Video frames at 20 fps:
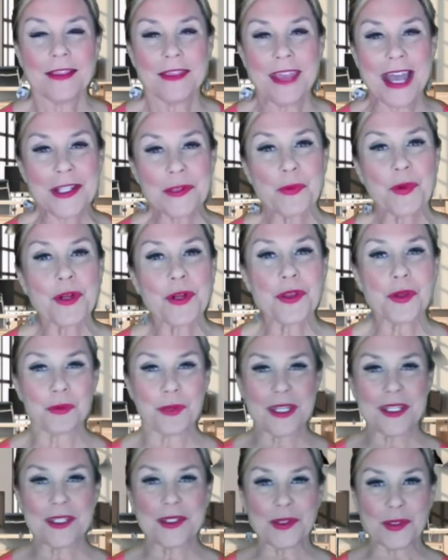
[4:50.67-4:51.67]
That's one of the
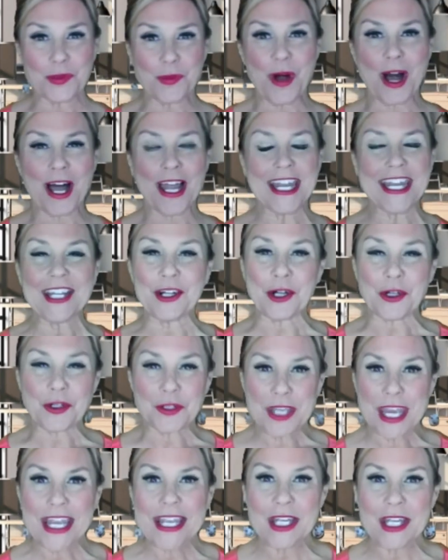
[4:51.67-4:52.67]
reasons why in our
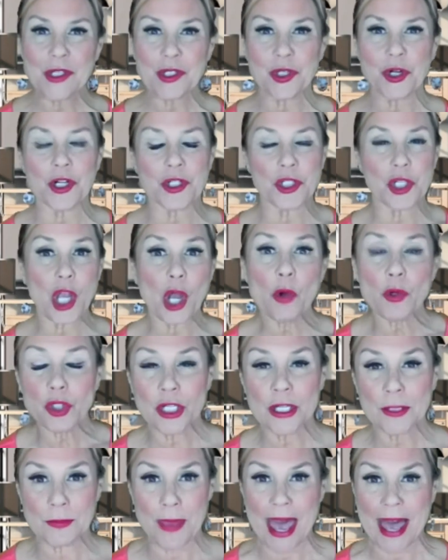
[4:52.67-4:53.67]
Taking Charge
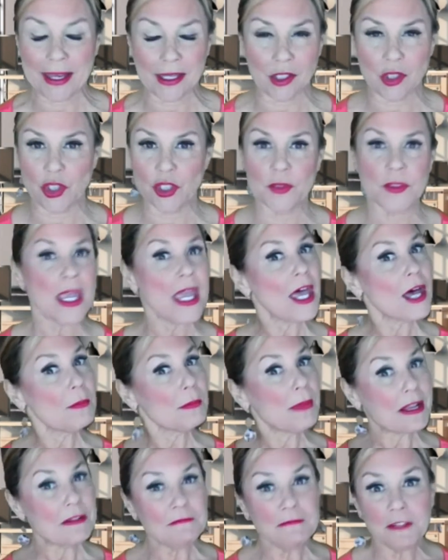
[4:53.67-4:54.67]
coaching packages,
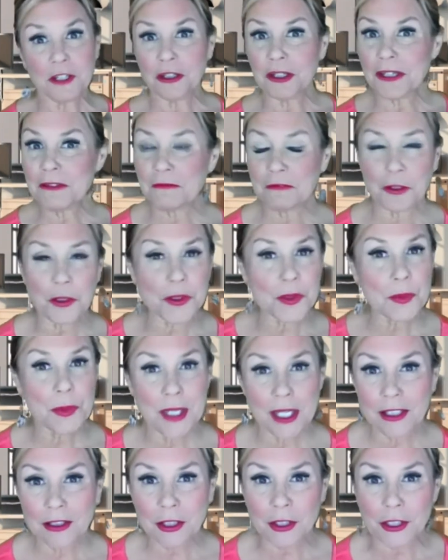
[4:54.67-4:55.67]
my very first
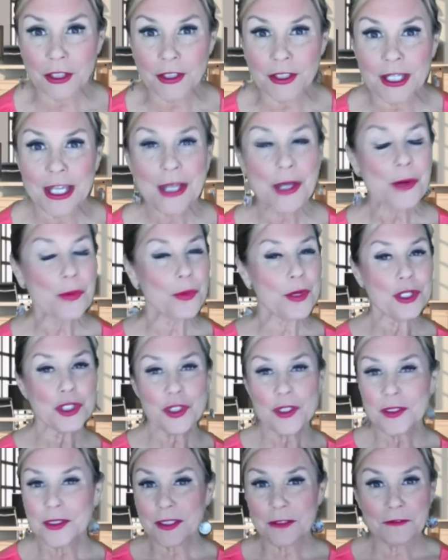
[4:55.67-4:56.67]
pillar
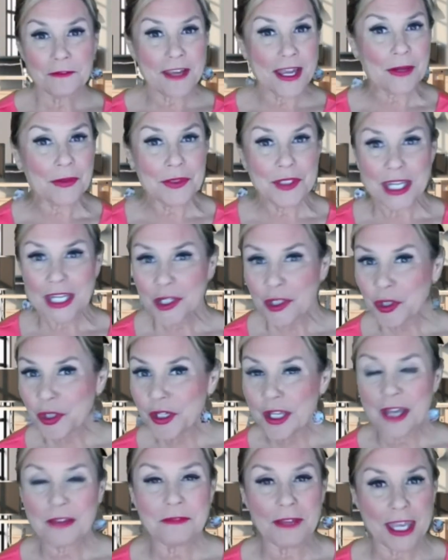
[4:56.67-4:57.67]
which is the
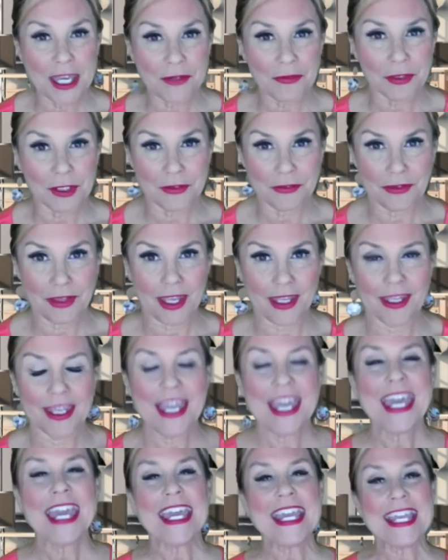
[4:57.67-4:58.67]
foundation of everything,
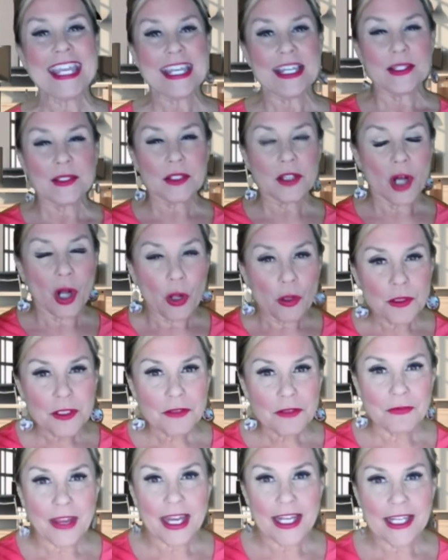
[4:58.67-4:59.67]
is
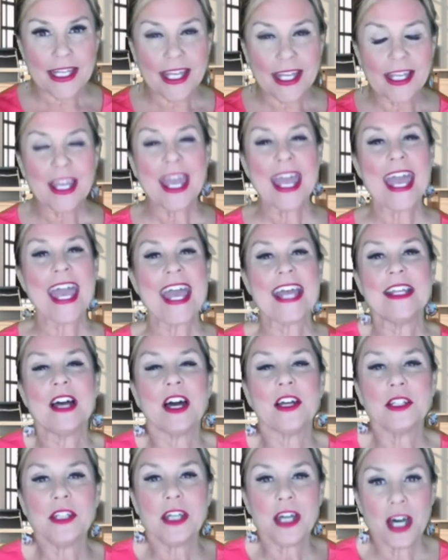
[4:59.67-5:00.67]
cultivating and
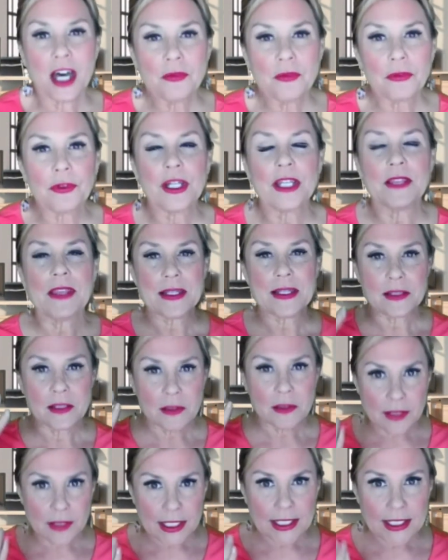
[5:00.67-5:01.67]
uncovering that
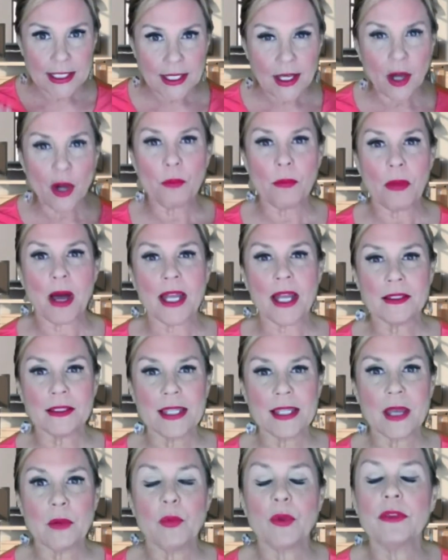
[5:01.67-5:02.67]
CEO
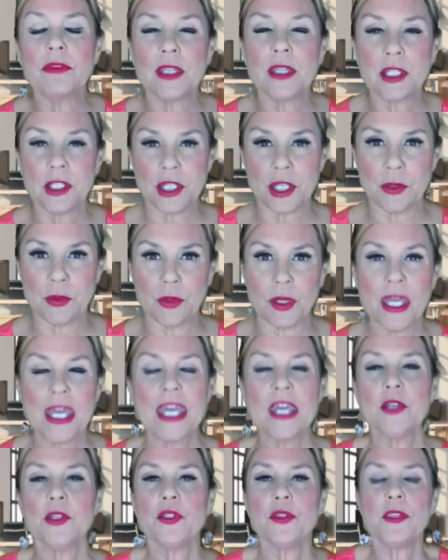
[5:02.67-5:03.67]
mindset within you
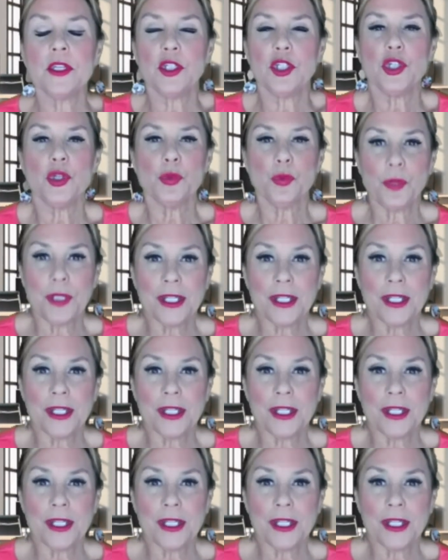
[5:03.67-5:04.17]
so that you